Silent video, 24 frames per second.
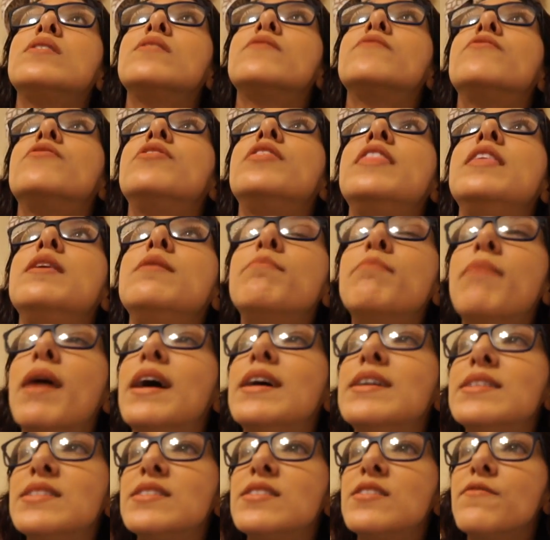of the
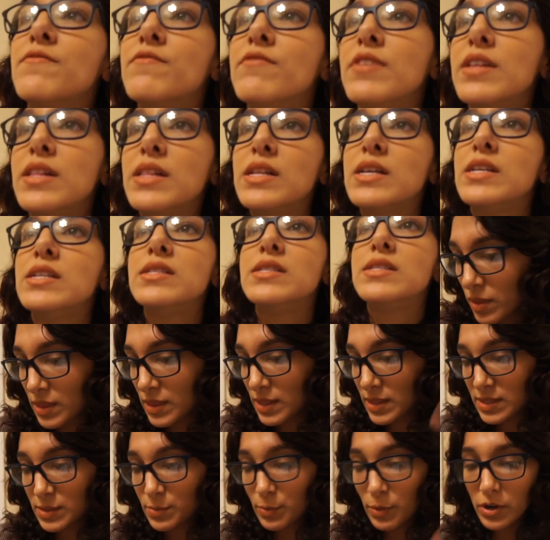best villains.
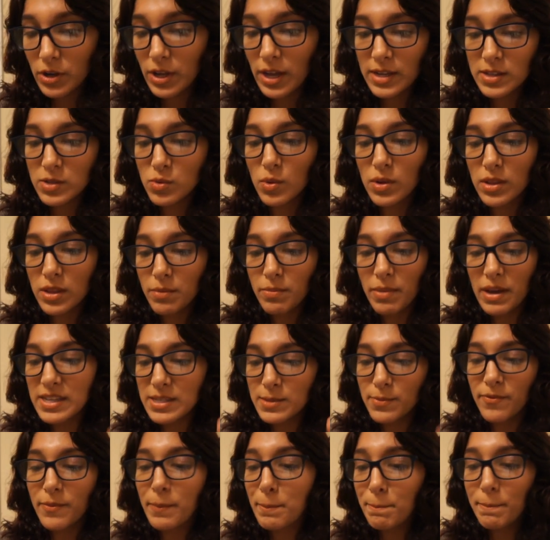This book has one of the
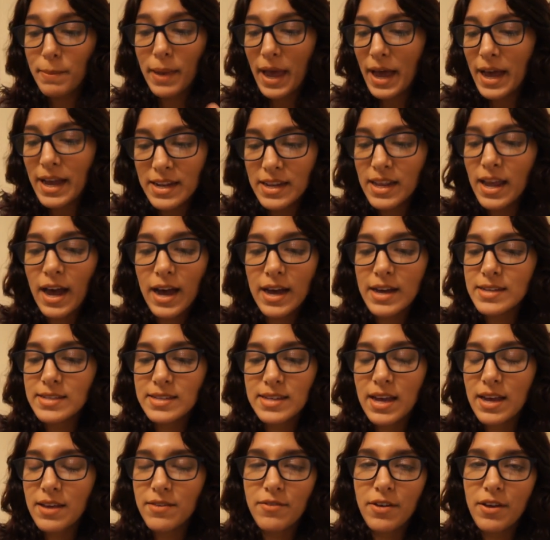best bad guys
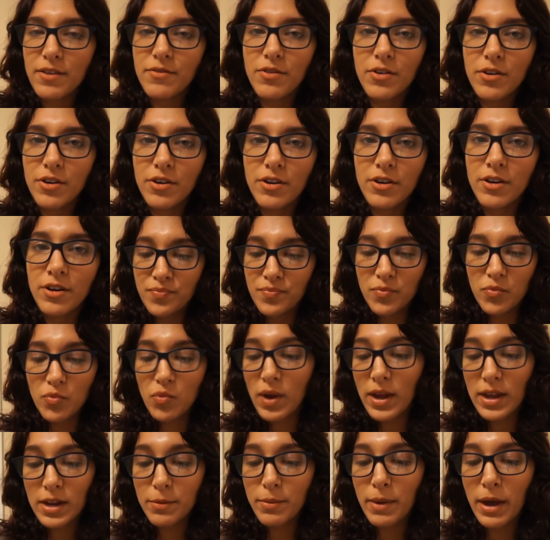I've ever
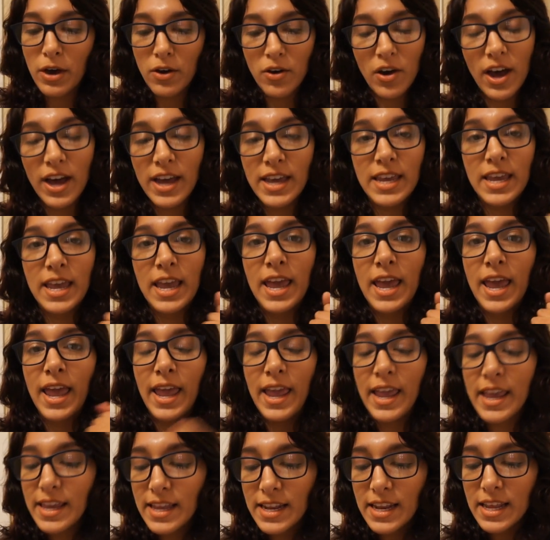read about. I
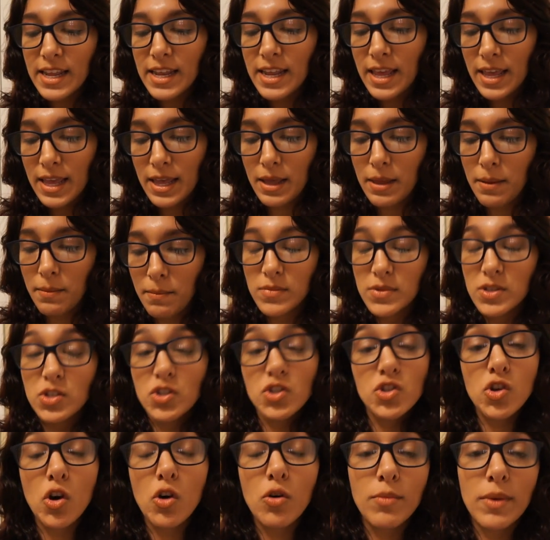hated him
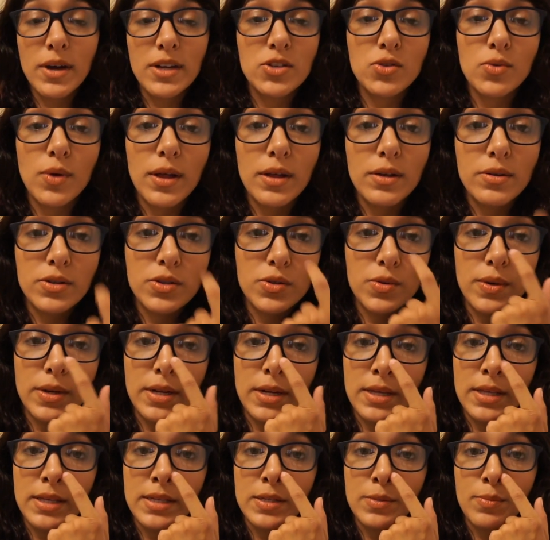so much while I was
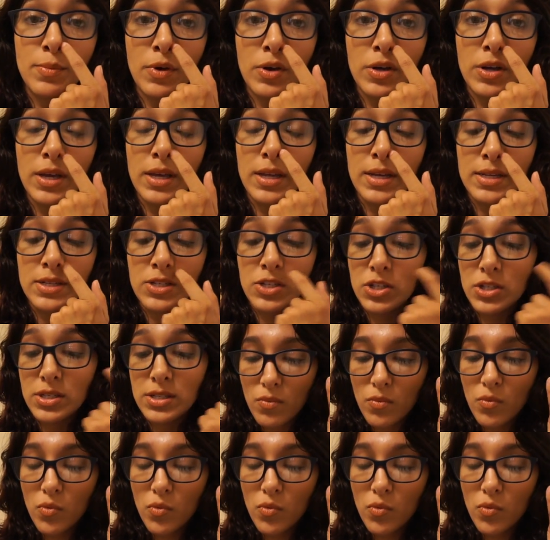reading this book, and it's just